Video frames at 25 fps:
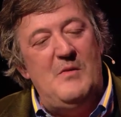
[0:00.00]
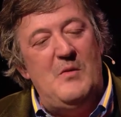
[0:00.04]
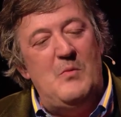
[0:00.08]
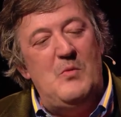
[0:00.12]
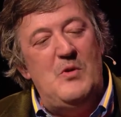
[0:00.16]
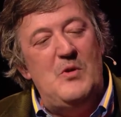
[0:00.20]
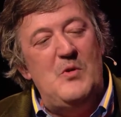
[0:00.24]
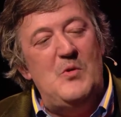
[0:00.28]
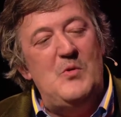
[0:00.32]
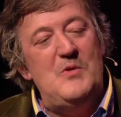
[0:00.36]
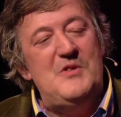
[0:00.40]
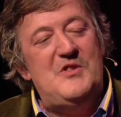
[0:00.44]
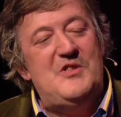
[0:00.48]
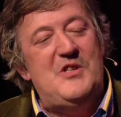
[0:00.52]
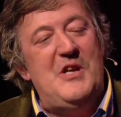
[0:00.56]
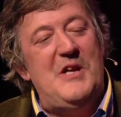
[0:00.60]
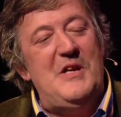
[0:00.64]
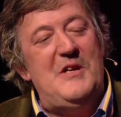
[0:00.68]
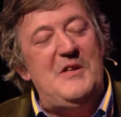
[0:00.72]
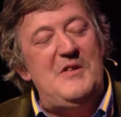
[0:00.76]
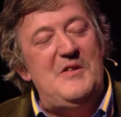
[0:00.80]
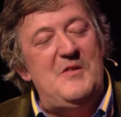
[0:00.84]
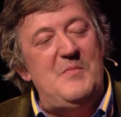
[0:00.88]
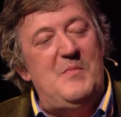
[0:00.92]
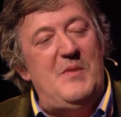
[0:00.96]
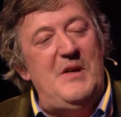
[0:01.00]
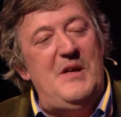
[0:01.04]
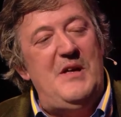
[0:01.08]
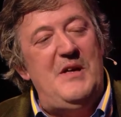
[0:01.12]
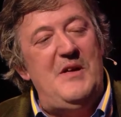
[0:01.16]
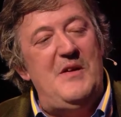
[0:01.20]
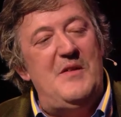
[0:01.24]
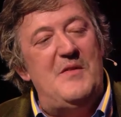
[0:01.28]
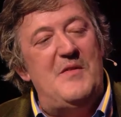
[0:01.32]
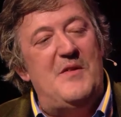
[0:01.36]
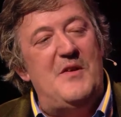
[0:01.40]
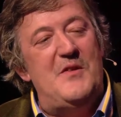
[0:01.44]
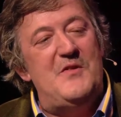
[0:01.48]
were always taken to
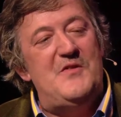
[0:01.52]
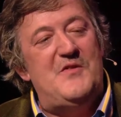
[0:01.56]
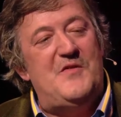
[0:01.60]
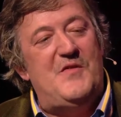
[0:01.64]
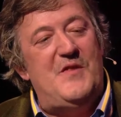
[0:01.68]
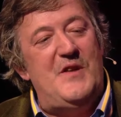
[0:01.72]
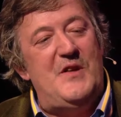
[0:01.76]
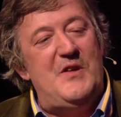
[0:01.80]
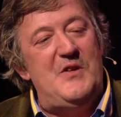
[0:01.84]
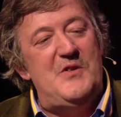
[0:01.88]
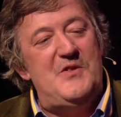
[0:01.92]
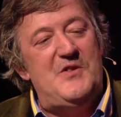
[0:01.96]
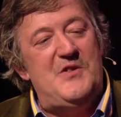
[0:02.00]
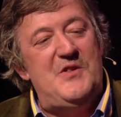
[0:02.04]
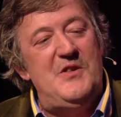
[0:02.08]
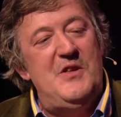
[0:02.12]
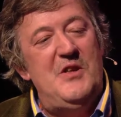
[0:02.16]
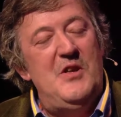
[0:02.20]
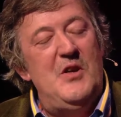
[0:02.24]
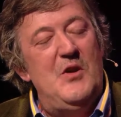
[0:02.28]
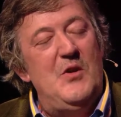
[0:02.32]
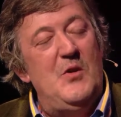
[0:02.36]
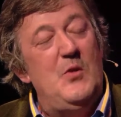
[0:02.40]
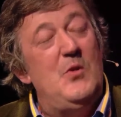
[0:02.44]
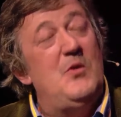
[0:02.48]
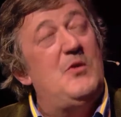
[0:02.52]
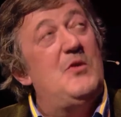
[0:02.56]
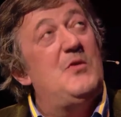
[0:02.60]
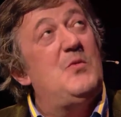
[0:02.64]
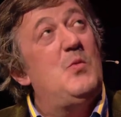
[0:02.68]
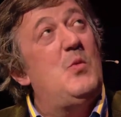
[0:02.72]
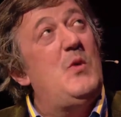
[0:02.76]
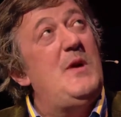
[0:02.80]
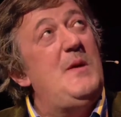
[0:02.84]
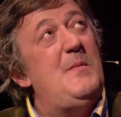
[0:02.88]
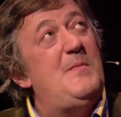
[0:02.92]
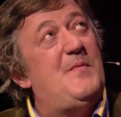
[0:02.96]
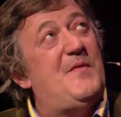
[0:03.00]
be those figures who
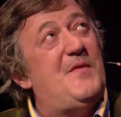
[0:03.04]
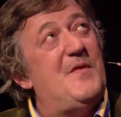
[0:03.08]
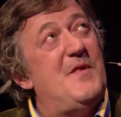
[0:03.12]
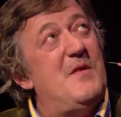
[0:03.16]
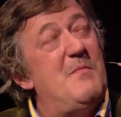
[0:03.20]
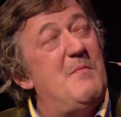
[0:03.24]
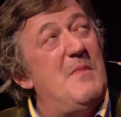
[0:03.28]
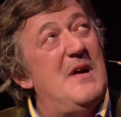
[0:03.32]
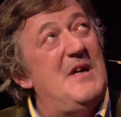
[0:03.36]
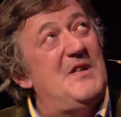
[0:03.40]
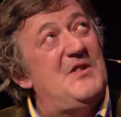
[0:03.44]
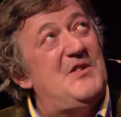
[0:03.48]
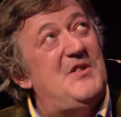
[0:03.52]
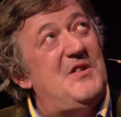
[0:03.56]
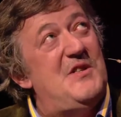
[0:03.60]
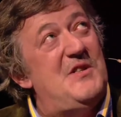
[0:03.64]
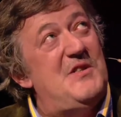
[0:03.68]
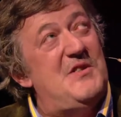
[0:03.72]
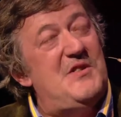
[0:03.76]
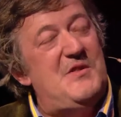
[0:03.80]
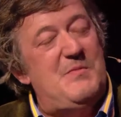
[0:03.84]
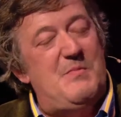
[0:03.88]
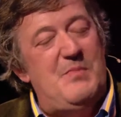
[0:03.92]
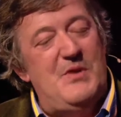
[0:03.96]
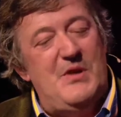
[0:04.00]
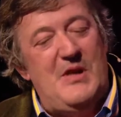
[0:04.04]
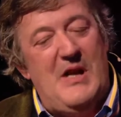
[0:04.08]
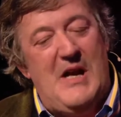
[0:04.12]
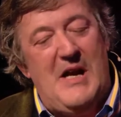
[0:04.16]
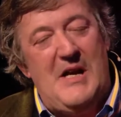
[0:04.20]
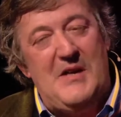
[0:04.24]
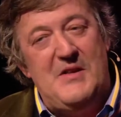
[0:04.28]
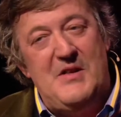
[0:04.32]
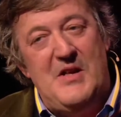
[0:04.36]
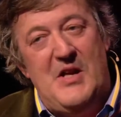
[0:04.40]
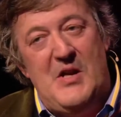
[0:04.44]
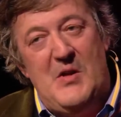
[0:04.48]
could weep for the masses but had